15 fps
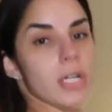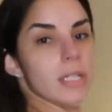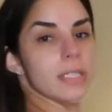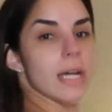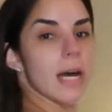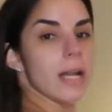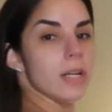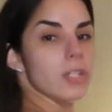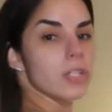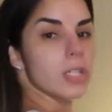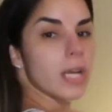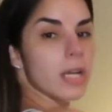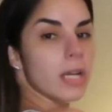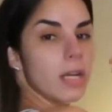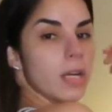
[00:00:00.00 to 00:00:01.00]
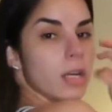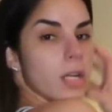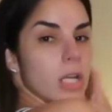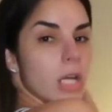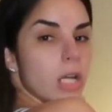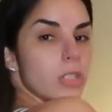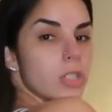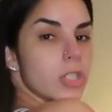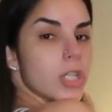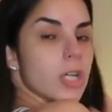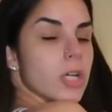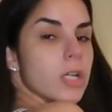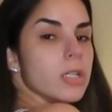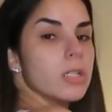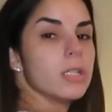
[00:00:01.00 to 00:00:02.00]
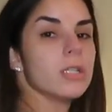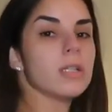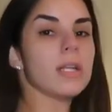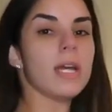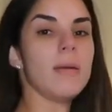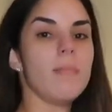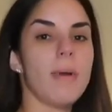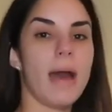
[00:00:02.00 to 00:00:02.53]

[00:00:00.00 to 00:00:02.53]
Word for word: It's kind of just like chilled and laid